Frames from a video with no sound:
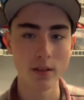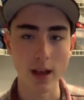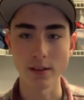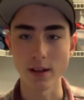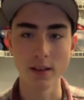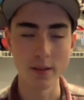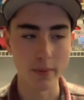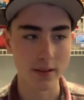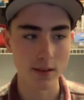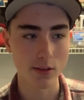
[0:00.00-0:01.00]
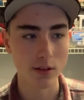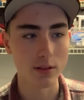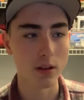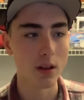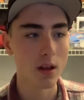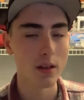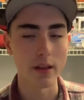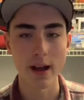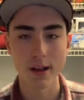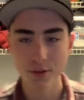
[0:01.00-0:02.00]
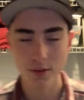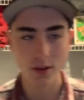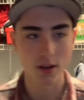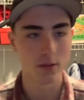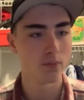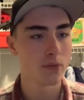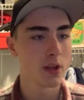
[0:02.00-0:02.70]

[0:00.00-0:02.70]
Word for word: as I let my sister in the house, um,